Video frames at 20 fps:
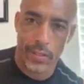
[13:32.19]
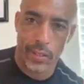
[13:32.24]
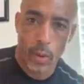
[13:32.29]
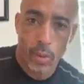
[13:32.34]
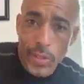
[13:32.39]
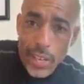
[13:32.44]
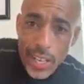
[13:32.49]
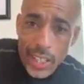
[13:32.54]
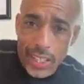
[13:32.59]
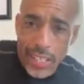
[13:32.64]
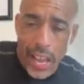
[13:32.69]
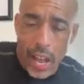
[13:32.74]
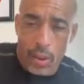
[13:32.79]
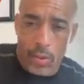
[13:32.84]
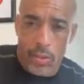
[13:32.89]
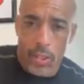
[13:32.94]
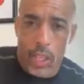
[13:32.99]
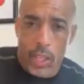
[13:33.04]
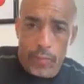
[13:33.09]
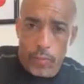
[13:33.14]
No
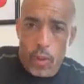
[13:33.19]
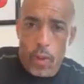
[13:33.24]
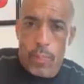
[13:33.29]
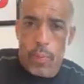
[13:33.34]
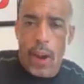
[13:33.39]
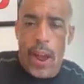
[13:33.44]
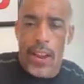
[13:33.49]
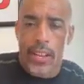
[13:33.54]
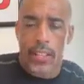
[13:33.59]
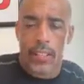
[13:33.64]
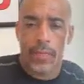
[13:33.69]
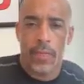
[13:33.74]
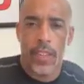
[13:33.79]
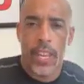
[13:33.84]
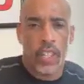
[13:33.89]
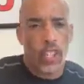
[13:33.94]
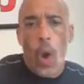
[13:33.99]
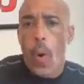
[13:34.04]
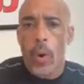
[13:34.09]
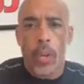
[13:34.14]
discounts. It's full price.
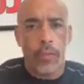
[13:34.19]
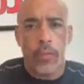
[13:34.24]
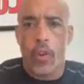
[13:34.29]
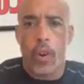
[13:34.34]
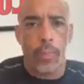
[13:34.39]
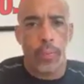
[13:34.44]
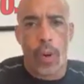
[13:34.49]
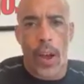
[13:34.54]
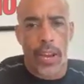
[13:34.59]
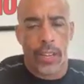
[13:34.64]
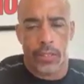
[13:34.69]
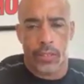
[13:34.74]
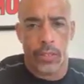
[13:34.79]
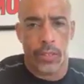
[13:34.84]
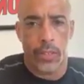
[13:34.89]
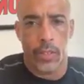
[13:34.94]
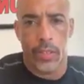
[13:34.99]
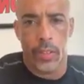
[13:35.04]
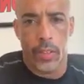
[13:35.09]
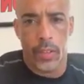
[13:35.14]
It's always full
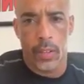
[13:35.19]
price.